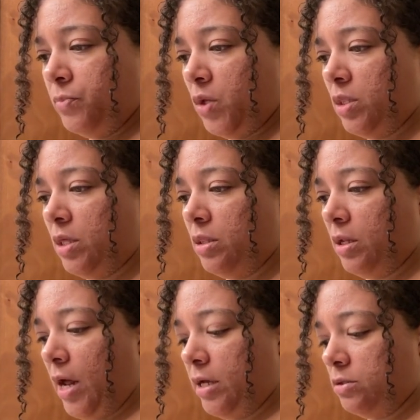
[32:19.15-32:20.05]
And then the
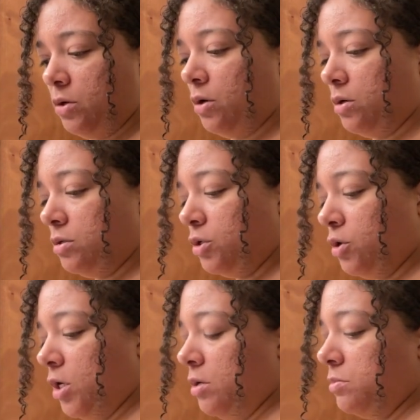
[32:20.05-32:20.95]
last are
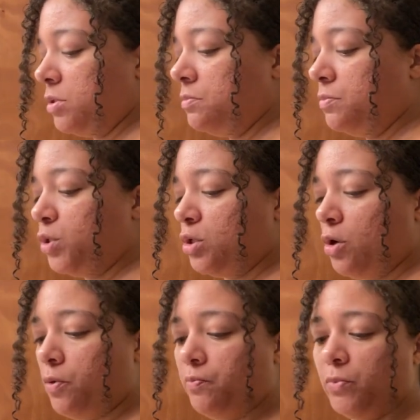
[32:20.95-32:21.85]
creams.
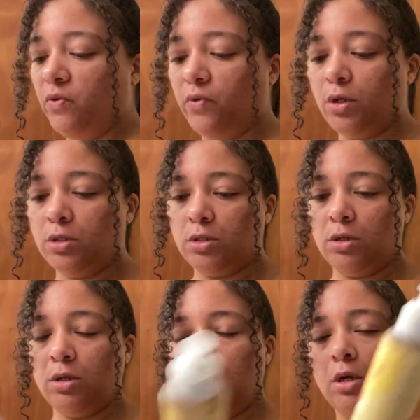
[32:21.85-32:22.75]
So the first
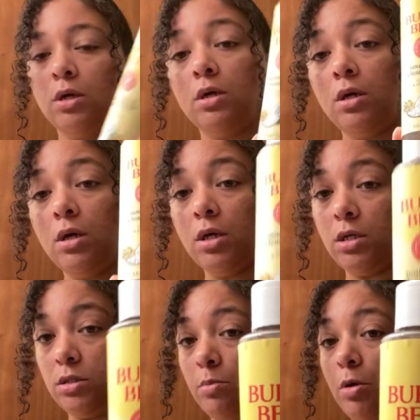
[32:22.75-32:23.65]

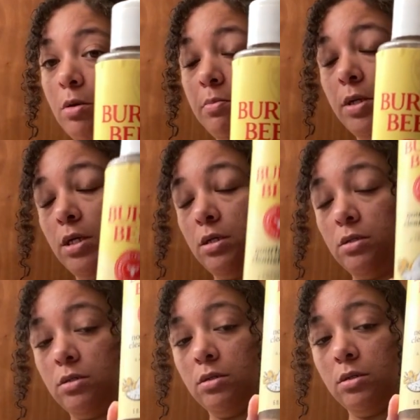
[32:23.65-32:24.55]
is the Burt's
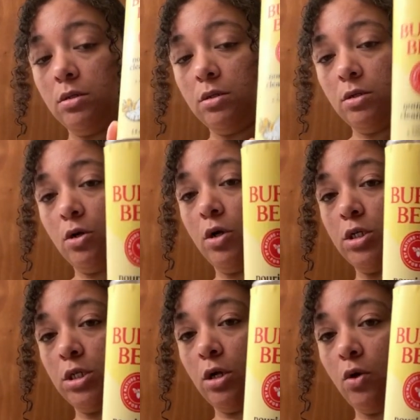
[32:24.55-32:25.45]
Bees
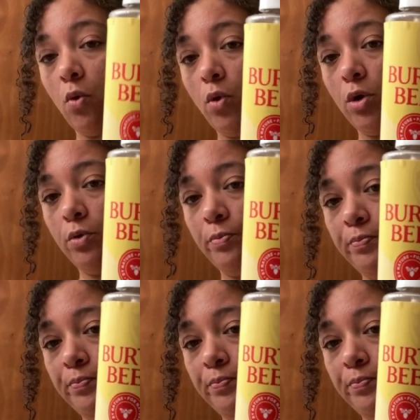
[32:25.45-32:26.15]
Nourishing Oil.